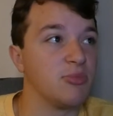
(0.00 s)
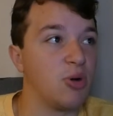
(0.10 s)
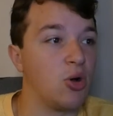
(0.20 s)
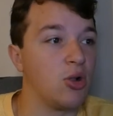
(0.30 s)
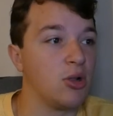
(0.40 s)

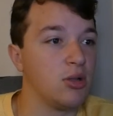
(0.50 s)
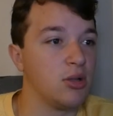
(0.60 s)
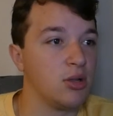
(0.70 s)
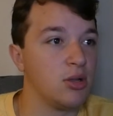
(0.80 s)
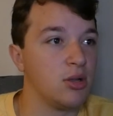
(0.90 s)
ball
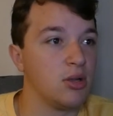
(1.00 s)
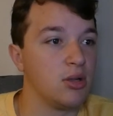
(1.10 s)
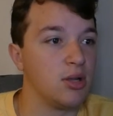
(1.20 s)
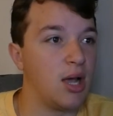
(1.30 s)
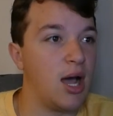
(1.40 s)

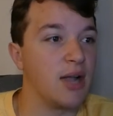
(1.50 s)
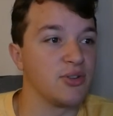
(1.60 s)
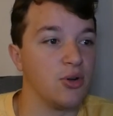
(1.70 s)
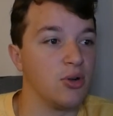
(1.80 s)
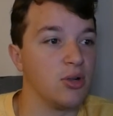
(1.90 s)
at
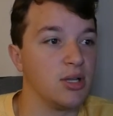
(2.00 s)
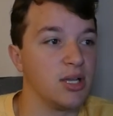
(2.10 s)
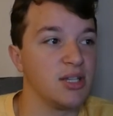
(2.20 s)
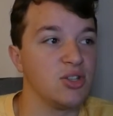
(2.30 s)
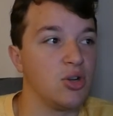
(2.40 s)
all.
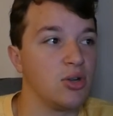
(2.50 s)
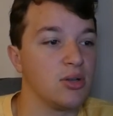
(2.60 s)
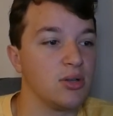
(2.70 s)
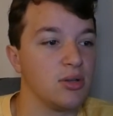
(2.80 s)
He's not